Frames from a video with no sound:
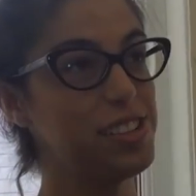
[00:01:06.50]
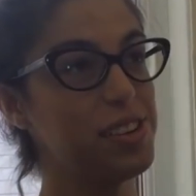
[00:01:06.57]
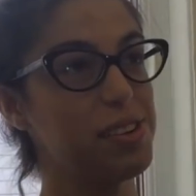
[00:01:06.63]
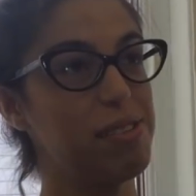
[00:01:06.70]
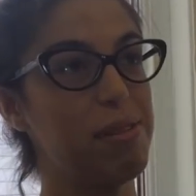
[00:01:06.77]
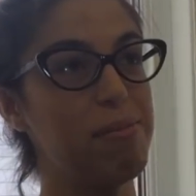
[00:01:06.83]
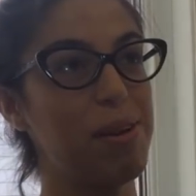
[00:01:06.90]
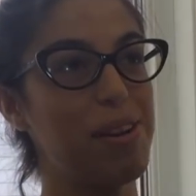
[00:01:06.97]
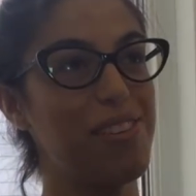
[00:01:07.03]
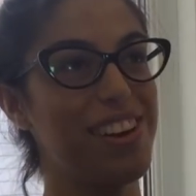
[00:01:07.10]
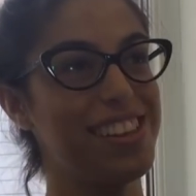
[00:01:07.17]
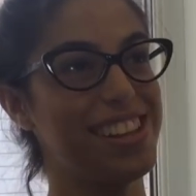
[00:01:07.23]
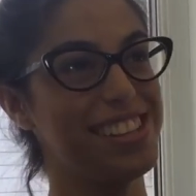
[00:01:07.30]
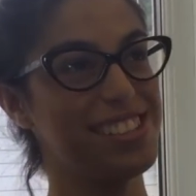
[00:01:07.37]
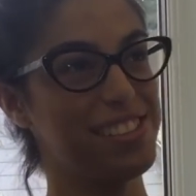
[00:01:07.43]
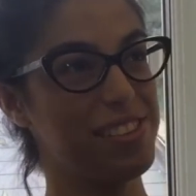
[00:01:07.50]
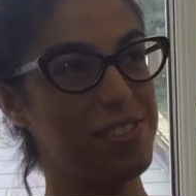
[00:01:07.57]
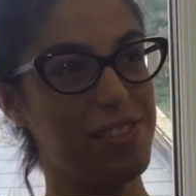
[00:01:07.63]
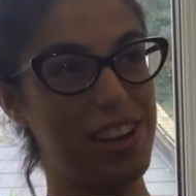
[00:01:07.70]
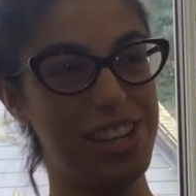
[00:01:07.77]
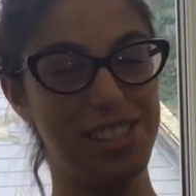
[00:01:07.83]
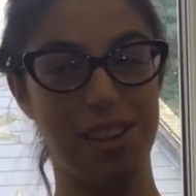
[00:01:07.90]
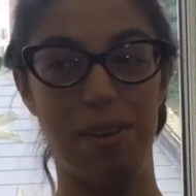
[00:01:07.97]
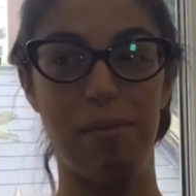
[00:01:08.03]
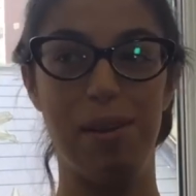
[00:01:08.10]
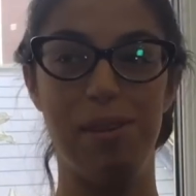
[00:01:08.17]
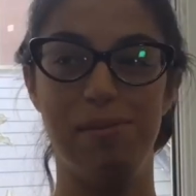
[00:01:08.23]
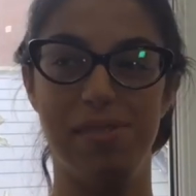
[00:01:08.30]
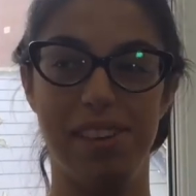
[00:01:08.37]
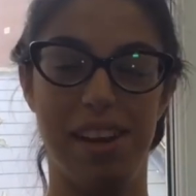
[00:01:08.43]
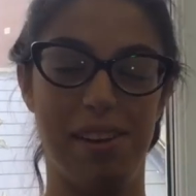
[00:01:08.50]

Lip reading: remember what is phrasal verb.